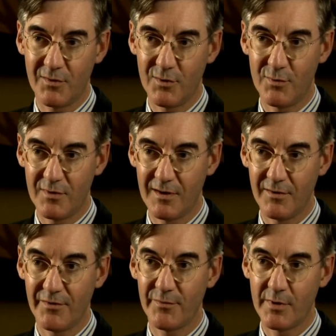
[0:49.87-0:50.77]
do
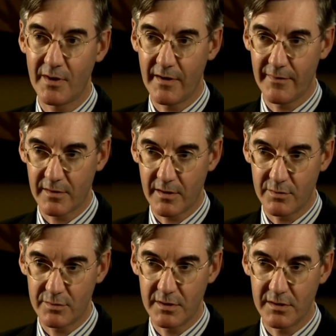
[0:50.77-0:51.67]
deals with other
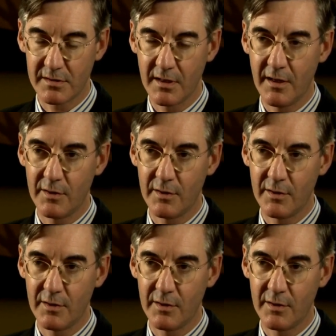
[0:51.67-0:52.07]
countries,